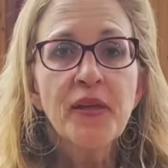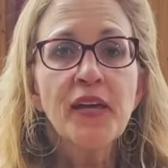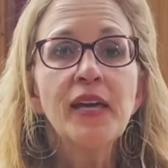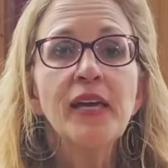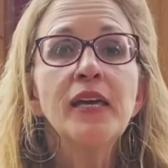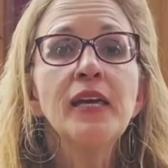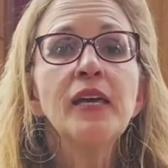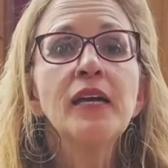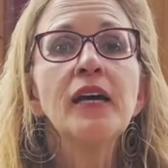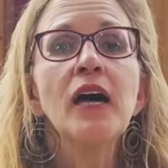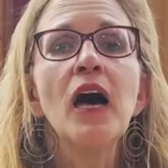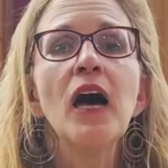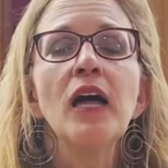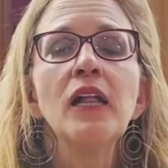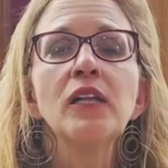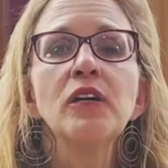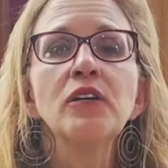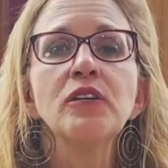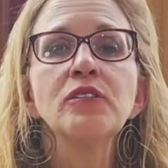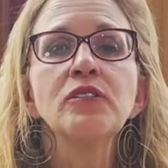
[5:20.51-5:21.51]

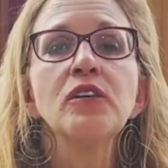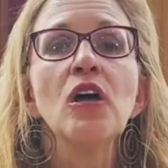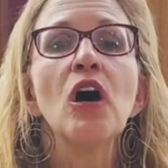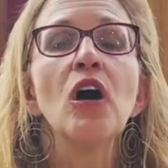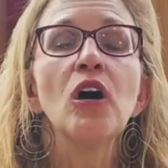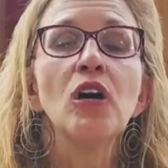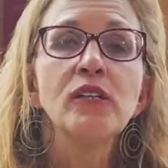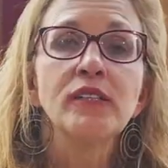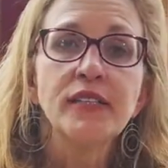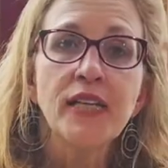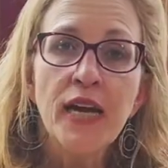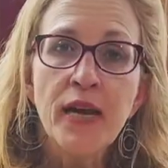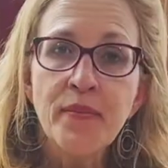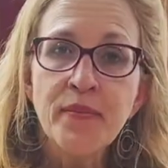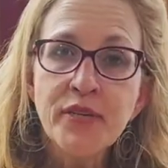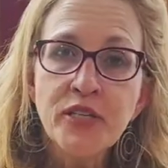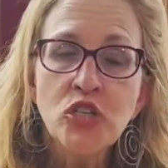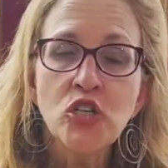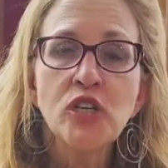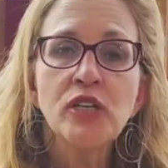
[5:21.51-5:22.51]
E-collars are
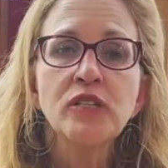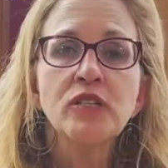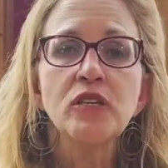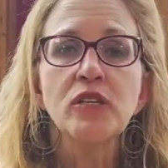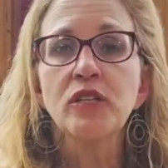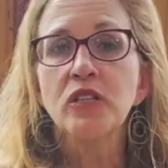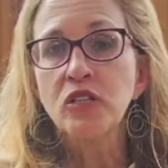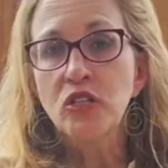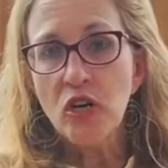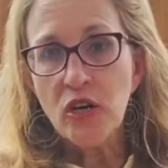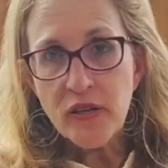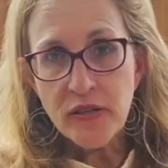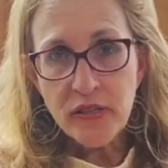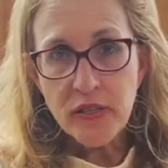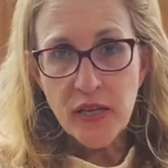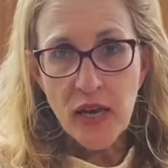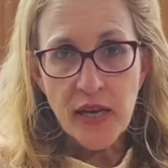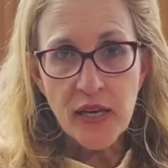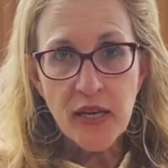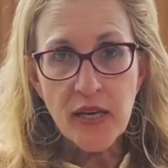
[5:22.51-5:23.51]
damaging to the dog
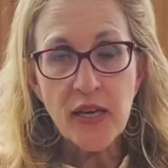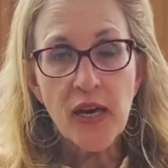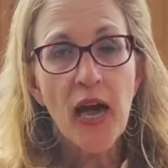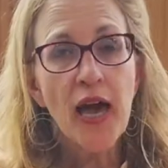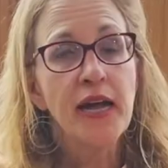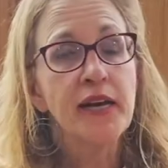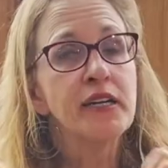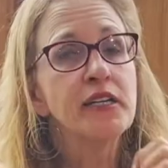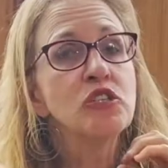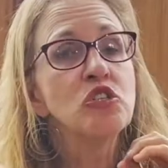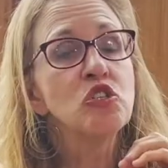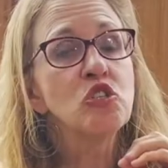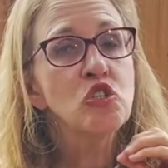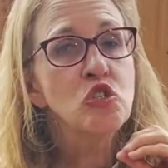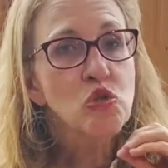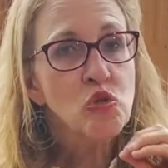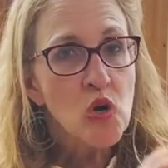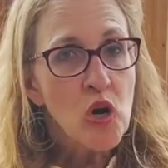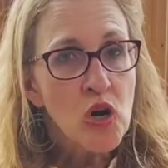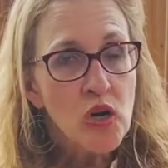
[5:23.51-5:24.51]
psyche, and I
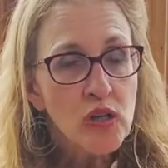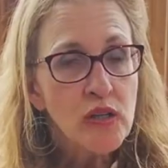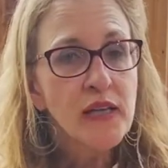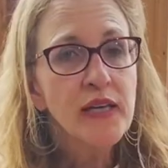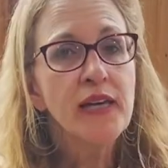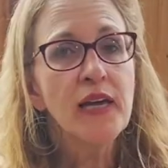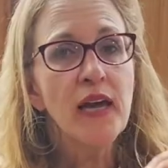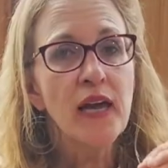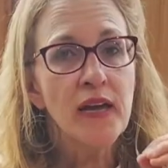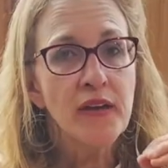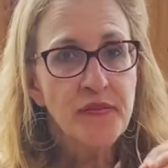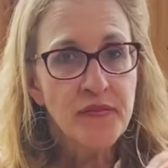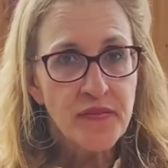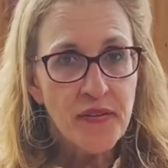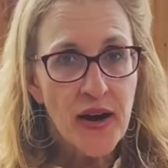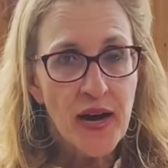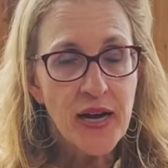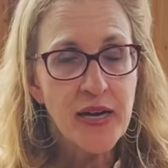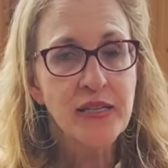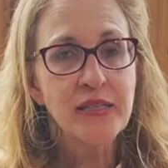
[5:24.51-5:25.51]
strongly
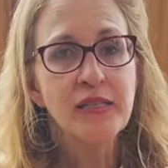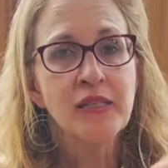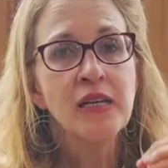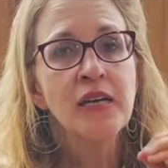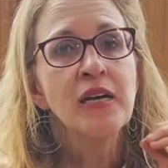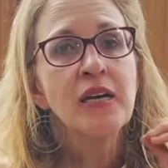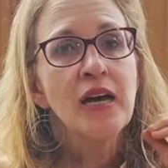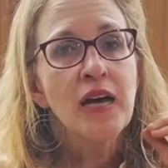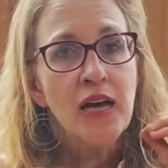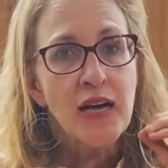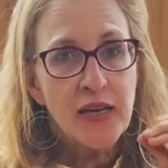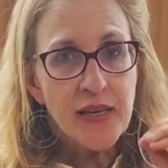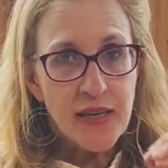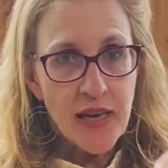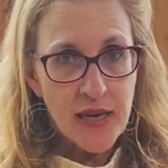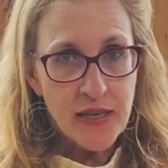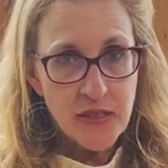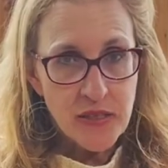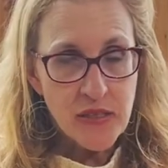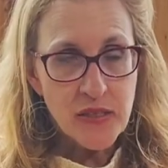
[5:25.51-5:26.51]
advise
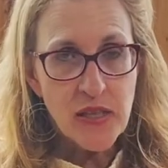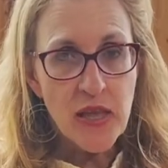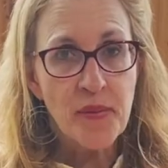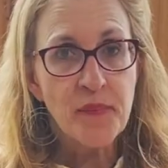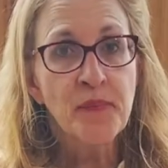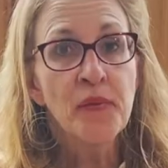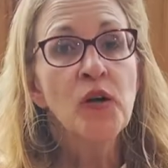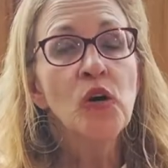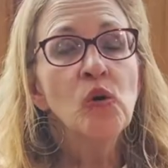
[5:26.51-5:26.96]
against them.